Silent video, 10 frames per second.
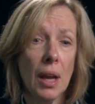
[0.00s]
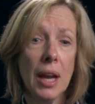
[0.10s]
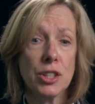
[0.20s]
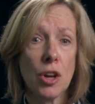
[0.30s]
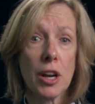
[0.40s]

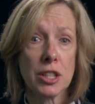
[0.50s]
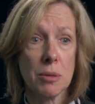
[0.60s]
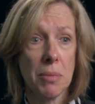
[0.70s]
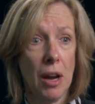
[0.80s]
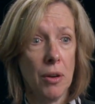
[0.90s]
I talked
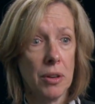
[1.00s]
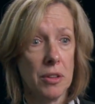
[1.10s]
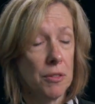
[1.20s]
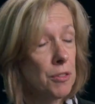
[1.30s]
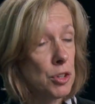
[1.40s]
about
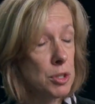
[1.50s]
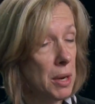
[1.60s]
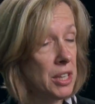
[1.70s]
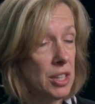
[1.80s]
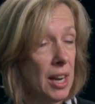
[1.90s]
the first
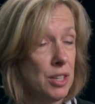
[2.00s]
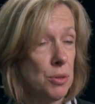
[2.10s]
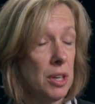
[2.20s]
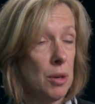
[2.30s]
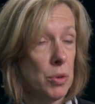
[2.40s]
patient I
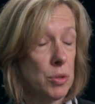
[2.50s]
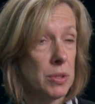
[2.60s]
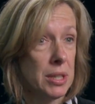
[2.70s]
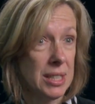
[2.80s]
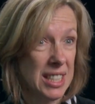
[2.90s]
treated, which
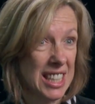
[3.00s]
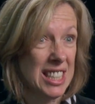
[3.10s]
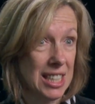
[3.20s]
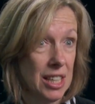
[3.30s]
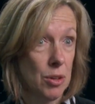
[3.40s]
was a
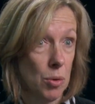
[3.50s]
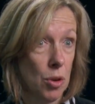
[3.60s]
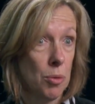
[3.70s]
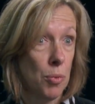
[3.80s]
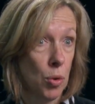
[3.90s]

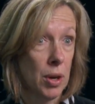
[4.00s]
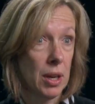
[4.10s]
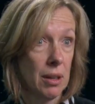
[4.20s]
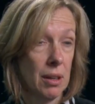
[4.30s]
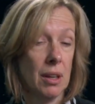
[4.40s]
16-year-old
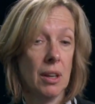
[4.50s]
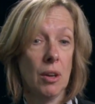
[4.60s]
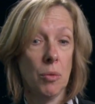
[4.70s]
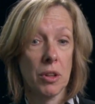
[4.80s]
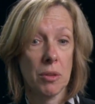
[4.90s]
boy
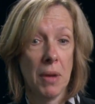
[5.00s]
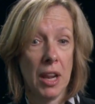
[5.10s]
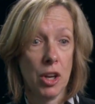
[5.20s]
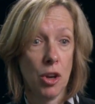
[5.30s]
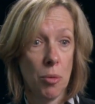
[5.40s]
with
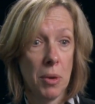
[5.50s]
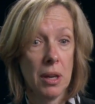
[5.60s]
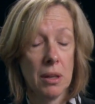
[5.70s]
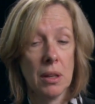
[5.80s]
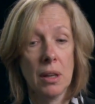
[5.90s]

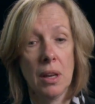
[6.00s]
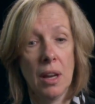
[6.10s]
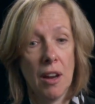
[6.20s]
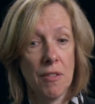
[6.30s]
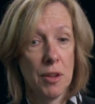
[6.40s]
melanoma
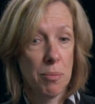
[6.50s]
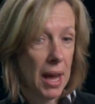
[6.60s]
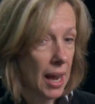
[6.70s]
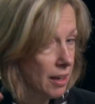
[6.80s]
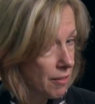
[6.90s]
of the
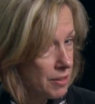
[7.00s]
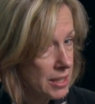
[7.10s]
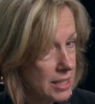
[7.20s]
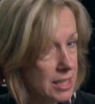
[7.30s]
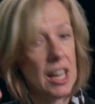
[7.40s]
back of
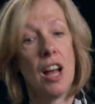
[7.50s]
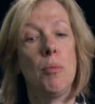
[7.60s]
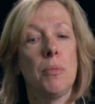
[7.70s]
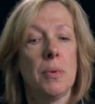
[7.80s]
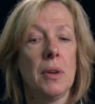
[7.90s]
his
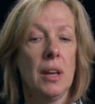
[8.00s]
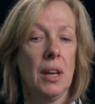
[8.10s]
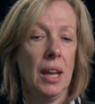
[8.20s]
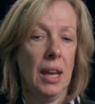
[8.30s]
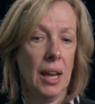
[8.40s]
scalp.
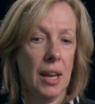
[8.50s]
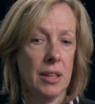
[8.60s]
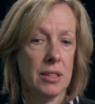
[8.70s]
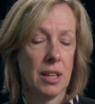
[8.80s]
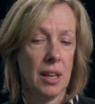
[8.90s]

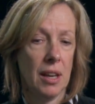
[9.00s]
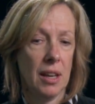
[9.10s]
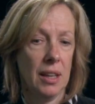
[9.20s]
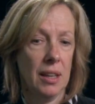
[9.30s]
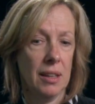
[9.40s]
And
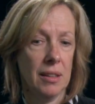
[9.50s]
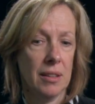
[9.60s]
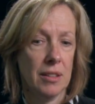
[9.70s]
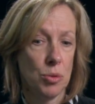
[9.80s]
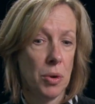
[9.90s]

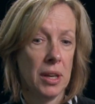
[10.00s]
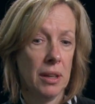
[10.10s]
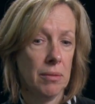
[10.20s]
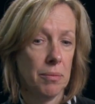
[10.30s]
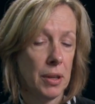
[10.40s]
in
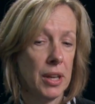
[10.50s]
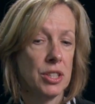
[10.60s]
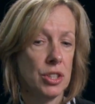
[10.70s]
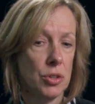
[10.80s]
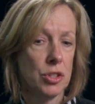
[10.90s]
20
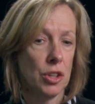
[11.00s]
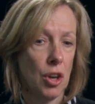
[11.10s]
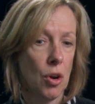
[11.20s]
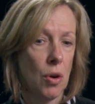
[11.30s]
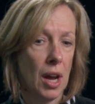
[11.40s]
plus years
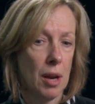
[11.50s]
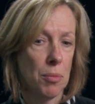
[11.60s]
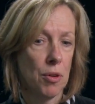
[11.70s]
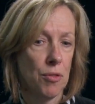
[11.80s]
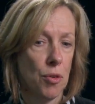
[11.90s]
ago, I
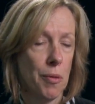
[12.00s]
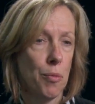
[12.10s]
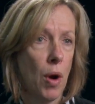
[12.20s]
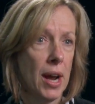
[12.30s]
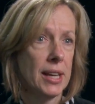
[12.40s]

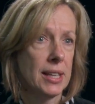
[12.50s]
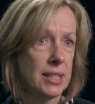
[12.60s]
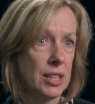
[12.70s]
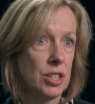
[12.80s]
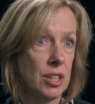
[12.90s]
performed wide
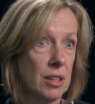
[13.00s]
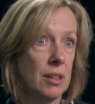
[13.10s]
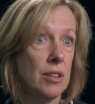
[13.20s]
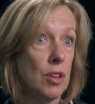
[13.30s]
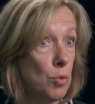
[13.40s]

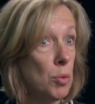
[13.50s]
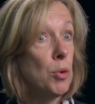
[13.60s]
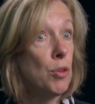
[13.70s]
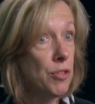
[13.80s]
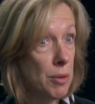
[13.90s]
excision,
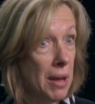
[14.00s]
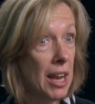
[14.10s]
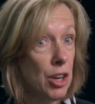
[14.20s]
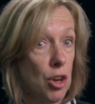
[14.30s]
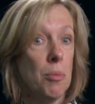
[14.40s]
removed the
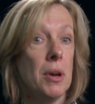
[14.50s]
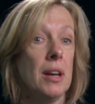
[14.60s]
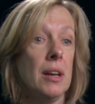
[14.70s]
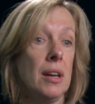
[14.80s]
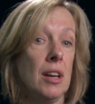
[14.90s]
melanoma,